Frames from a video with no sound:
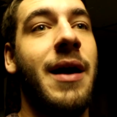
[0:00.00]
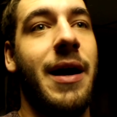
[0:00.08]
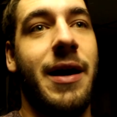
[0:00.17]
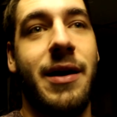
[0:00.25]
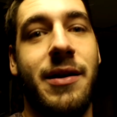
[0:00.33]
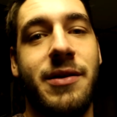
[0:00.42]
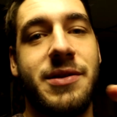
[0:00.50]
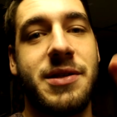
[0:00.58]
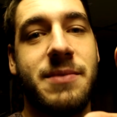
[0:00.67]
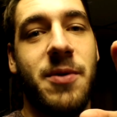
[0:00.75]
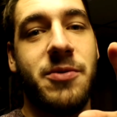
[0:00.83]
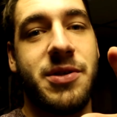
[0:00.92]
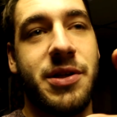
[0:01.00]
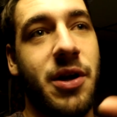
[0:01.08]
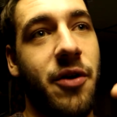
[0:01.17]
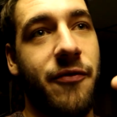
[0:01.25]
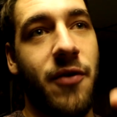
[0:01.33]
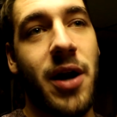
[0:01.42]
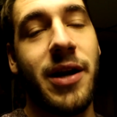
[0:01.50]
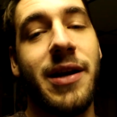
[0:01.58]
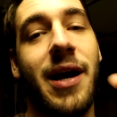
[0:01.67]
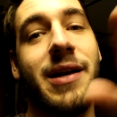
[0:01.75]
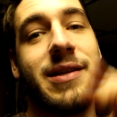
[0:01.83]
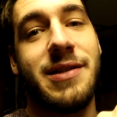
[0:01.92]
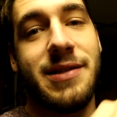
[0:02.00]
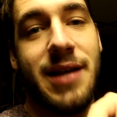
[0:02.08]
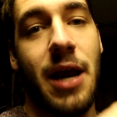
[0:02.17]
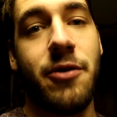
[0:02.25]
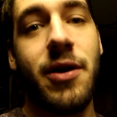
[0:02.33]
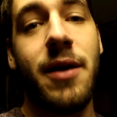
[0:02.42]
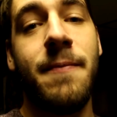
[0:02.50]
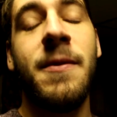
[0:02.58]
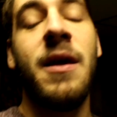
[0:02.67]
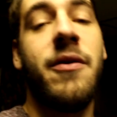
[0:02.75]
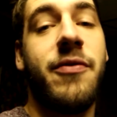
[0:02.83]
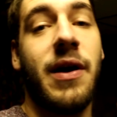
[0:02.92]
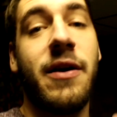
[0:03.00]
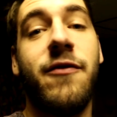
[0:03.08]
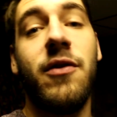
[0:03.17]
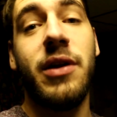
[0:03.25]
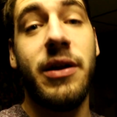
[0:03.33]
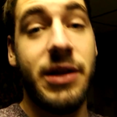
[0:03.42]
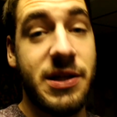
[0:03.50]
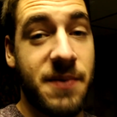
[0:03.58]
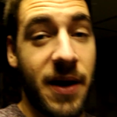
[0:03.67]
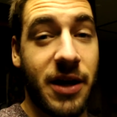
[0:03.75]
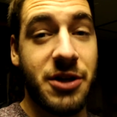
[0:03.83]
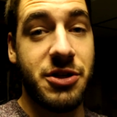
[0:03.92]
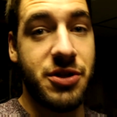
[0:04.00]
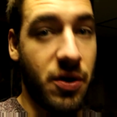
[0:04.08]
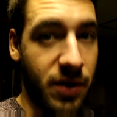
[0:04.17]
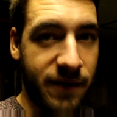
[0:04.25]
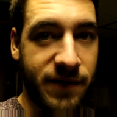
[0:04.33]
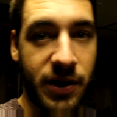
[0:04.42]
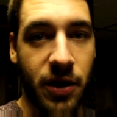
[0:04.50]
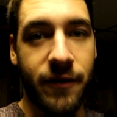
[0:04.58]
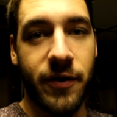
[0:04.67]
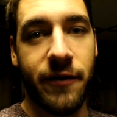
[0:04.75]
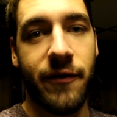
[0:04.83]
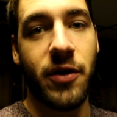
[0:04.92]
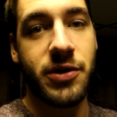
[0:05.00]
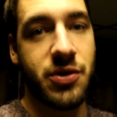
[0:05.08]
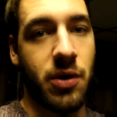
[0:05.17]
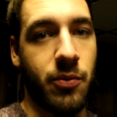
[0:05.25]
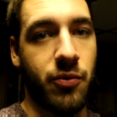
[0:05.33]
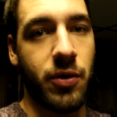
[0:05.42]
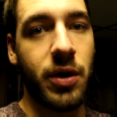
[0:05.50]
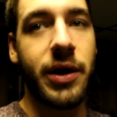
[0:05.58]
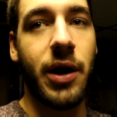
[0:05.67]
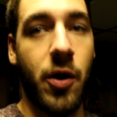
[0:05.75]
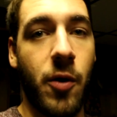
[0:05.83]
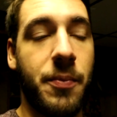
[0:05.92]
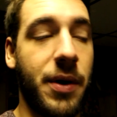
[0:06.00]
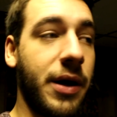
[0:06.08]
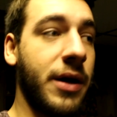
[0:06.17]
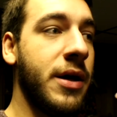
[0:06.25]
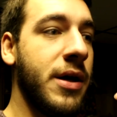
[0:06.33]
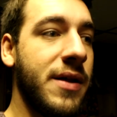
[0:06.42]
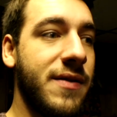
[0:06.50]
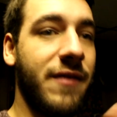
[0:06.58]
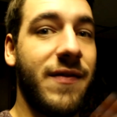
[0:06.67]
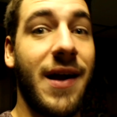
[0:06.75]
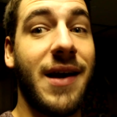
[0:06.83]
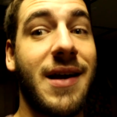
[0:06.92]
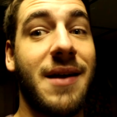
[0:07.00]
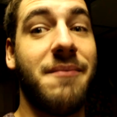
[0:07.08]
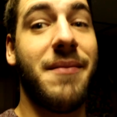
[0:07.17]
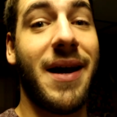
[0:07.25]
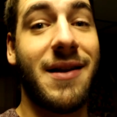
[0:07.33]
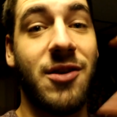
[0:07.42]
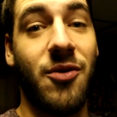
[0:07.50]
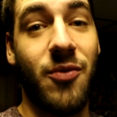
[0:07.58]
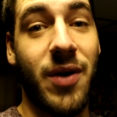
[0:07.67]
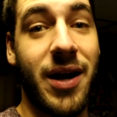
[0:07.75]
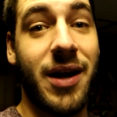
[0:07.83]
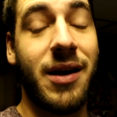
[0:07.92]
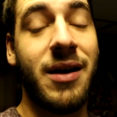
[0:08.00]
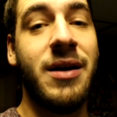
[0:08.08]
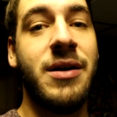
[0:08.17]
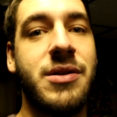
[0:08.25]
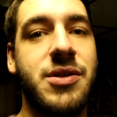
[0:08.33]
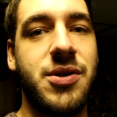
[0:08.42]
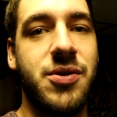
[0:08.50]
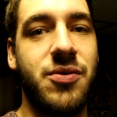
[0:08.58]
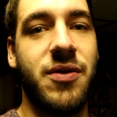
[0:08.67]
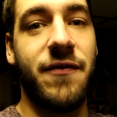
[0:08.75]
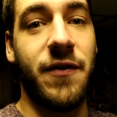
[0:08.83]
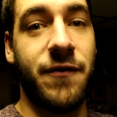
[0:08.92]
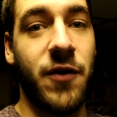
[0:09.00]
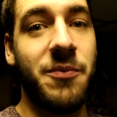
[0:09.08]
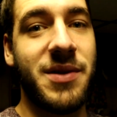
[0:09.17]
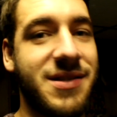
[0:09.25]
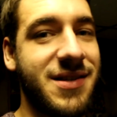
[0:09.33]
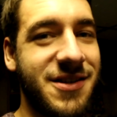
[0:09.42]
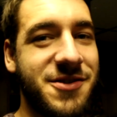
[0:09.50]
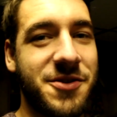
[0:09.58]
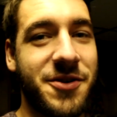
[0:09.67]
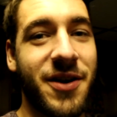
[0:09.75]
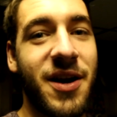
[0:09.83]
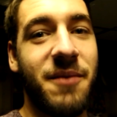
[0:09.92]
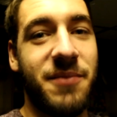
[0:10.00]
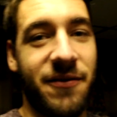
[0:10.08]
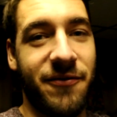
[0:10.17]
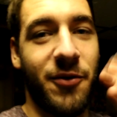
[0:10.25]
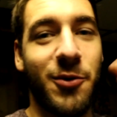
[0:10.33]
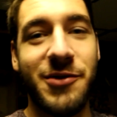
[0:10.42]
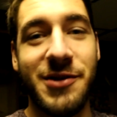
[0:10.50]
and it's supposed to go Friday night to Saturday. Thankfully, these packages don't have to go very far, so I'm really hoping that they can make their way to the fulfillment center before